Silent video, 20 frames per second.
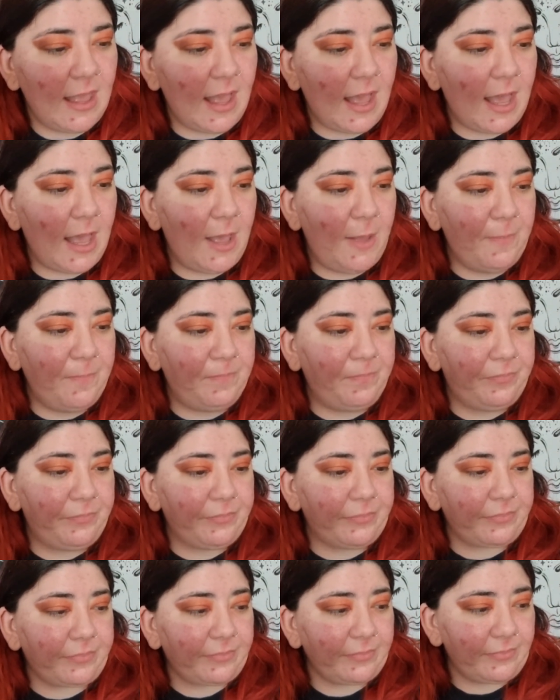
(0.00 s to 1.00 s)

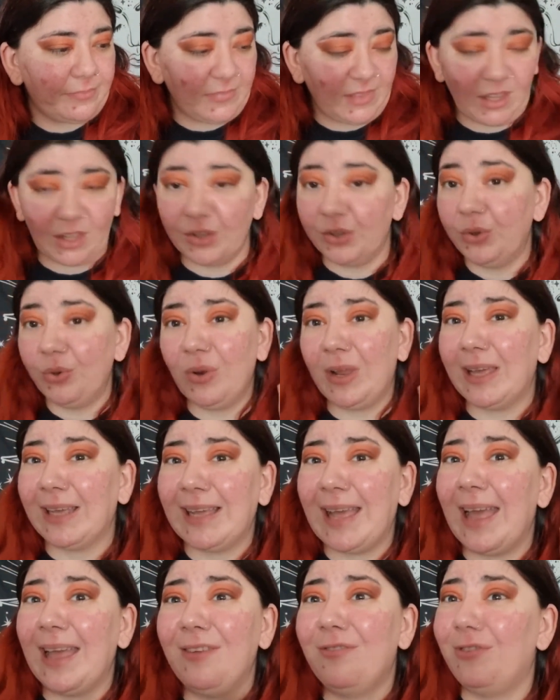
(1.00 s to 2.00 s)
It's all I
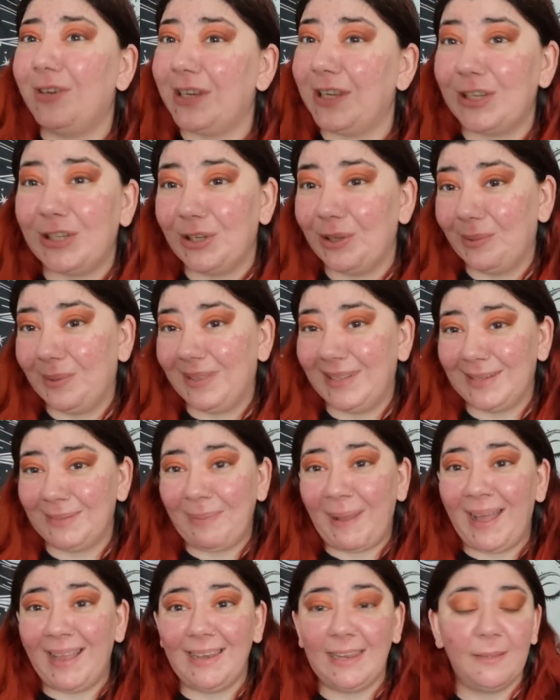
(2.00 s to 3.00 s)
can really do with this
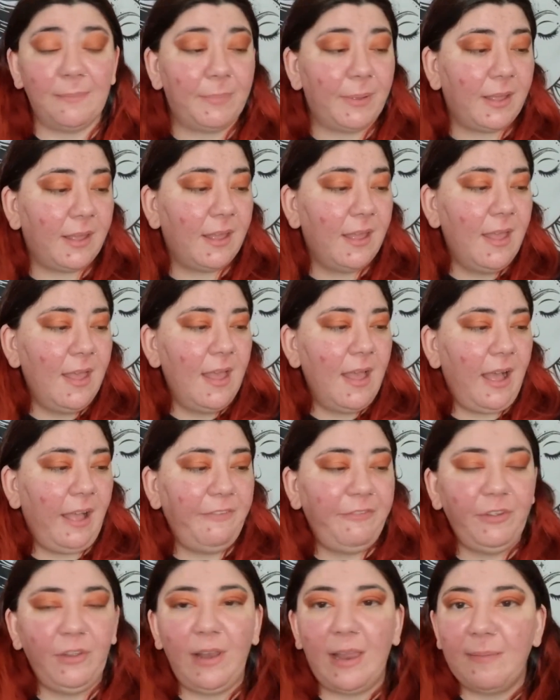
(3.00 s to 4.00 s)
palette, but I
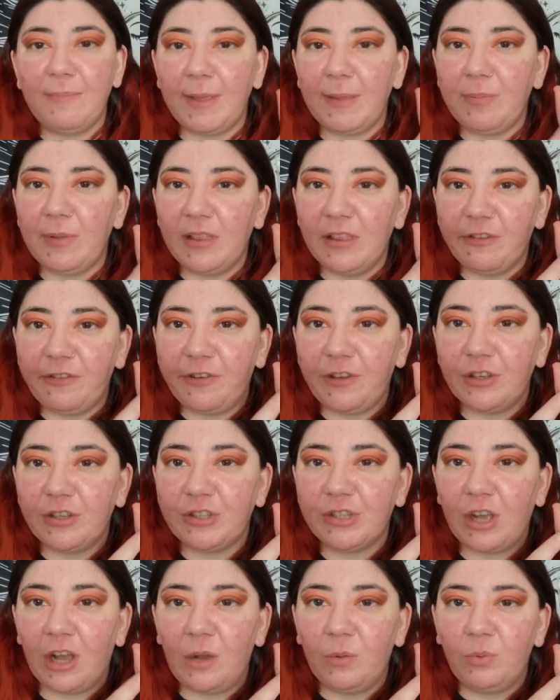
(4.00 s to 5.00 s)
feel like maybe in the
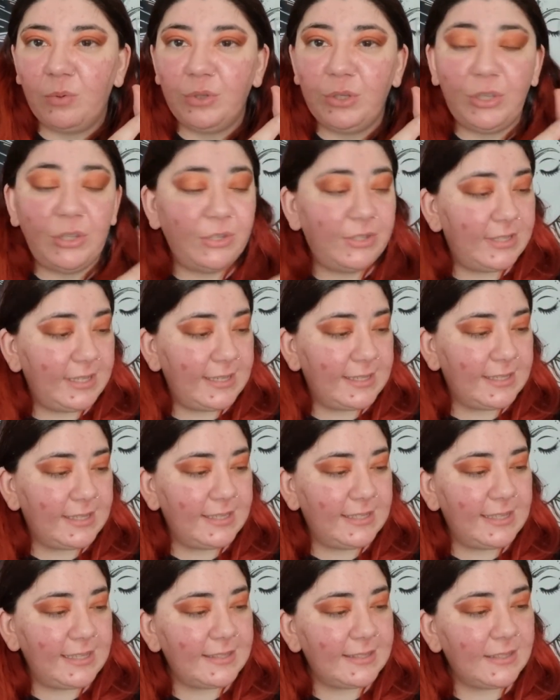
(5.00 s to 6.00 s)
future I will use this
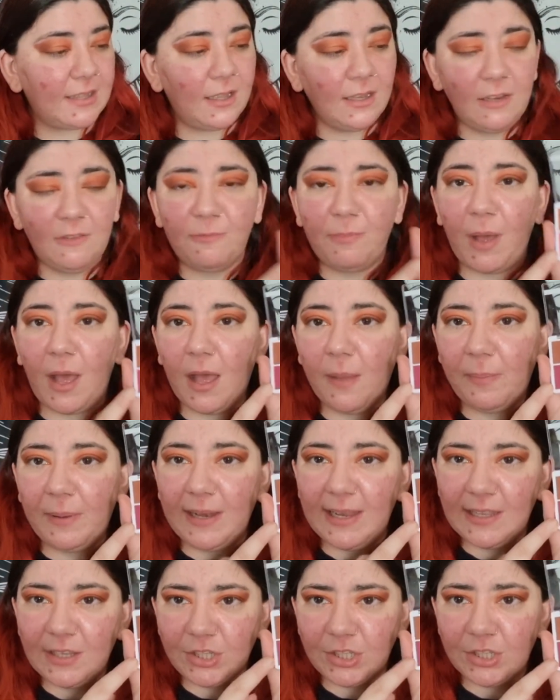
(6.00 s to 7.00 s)
because it's kind of
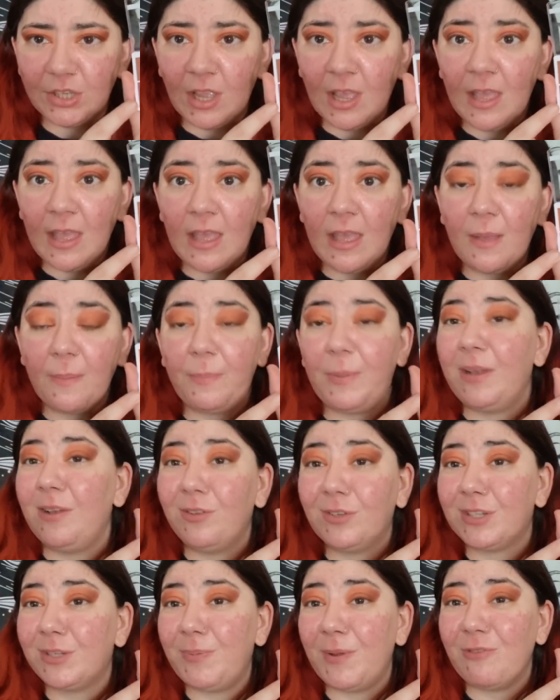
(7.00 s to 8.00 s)
purplish, but it
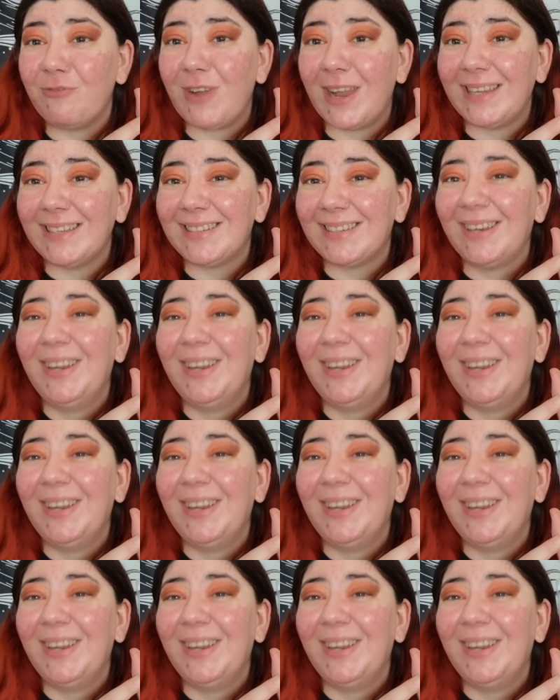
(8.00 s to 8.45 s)
looks a bit red